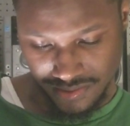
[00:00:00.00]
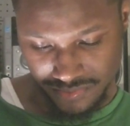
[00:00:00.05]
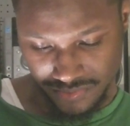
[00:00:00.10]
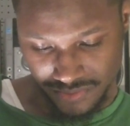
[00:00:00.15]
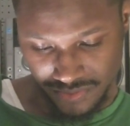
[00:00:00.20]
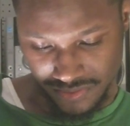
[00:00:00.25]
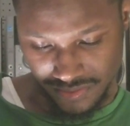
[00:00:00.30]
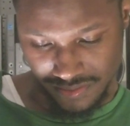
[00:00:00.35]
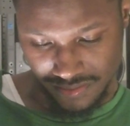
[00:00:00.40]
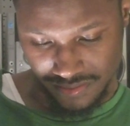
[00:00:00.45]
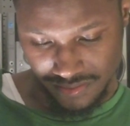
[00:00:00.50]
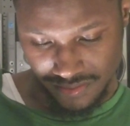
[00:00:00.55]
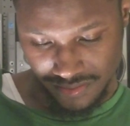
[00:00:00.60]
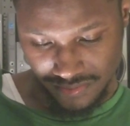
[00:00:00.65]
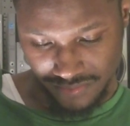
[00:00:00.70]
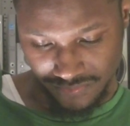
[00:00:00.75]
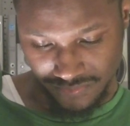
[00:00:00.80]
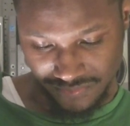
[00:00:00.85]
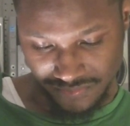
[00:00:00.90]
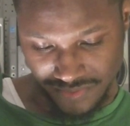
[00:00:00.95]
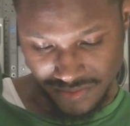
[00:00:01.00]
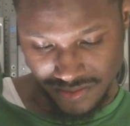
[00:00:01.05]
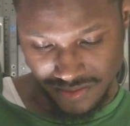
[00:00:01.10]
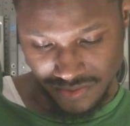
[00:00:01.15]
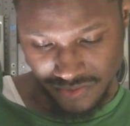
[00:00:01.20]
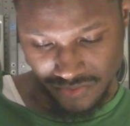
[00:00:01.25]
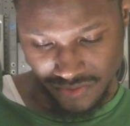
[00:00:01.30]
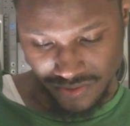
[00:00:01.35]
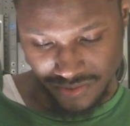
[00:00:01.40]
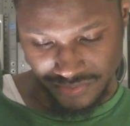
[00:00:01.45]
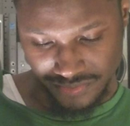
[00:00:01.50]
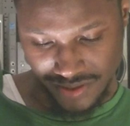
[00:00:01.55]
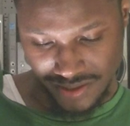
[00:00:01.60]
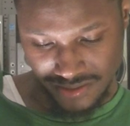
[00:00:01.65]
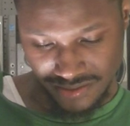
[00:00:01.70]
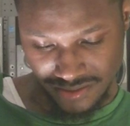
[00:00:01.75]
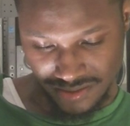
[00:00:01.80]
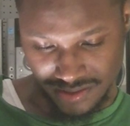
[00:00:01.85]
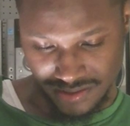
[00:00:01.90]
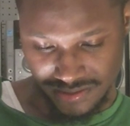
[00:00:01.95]
But for me, the worst
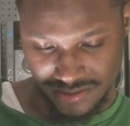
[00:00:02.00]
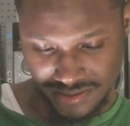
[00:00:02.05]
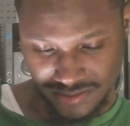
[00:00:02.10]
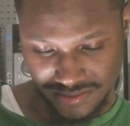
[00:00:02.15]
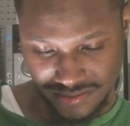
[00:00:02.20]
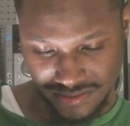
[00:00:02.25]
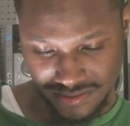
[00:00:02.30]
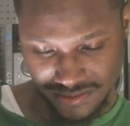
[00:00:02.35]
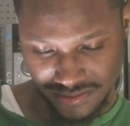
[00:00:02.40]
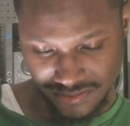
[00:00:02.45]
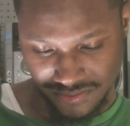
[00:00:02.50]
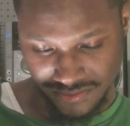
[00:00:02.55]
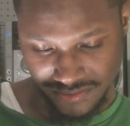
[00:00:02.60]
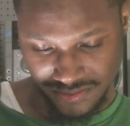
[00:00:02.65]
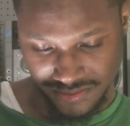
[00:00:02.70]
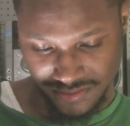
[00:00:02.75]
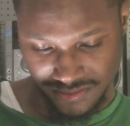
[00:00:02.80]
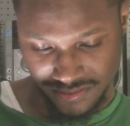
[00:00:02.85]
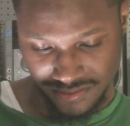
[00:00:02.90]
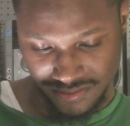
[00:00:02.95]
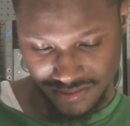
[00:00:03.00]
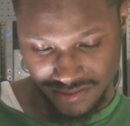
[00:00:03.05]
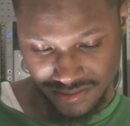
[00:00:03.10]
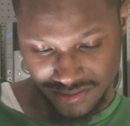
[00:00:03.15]
match, as I said earlier,